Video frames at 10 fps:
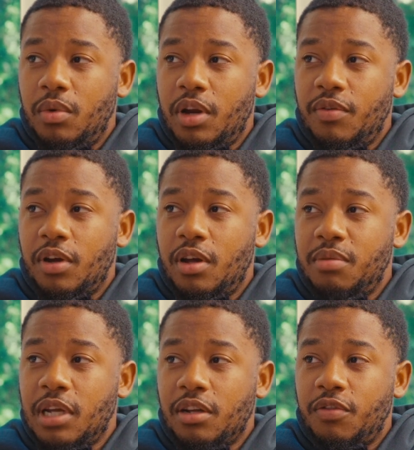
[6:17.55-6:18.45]
Whatever
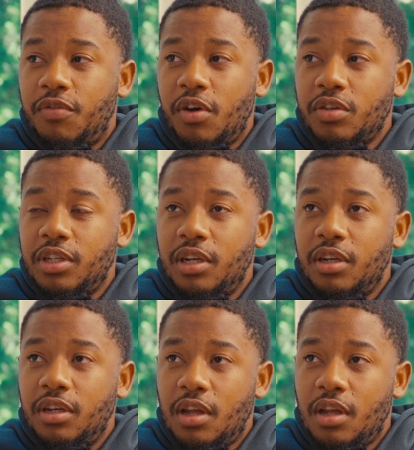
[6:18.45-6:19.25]
comes out the faucet,